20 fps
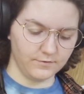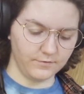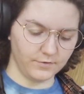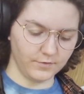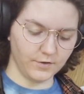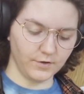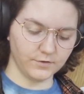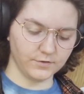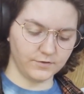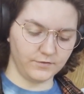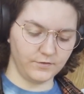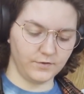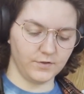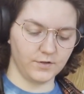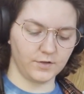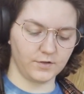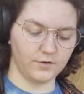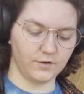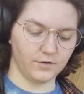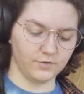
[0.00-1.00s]
for those of you
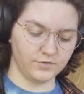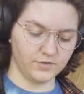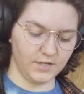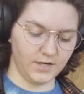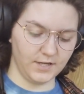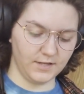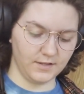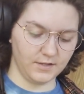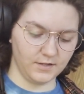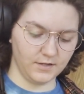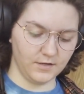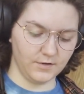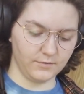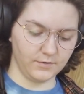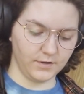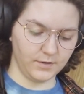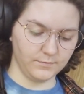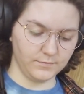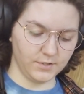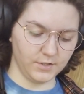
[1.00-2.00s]
that crochet that know
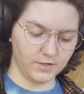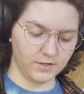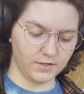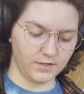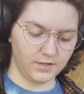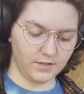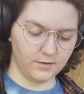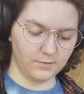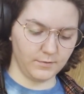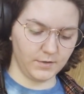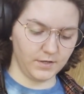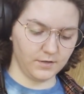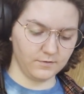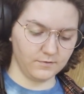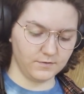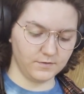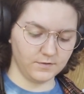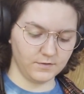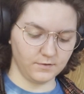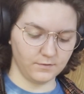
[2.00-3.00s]
what I'm talking about.
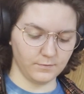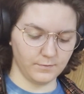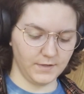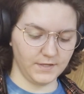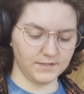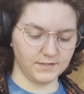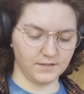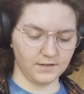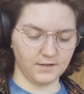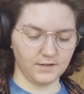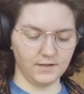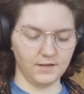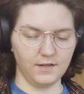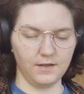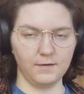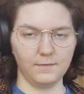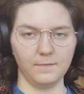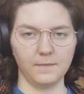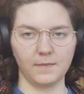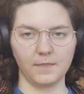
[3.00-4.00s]
So
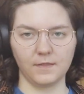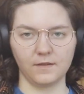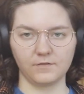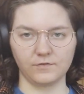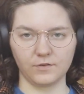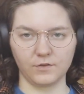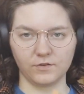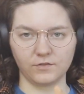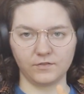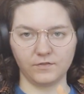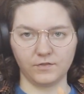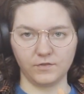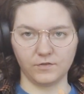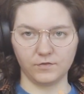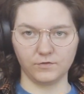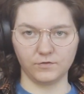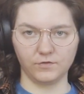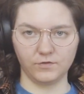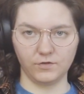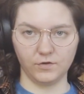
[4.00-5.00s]
basically, for those of
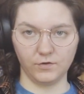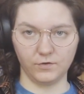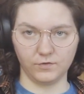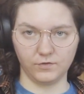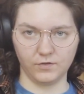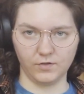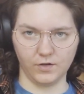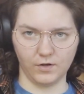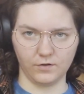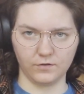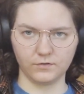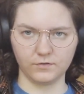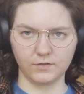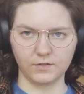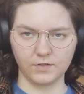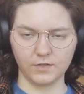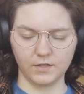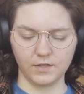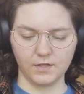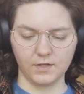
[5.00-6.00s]
you who don't,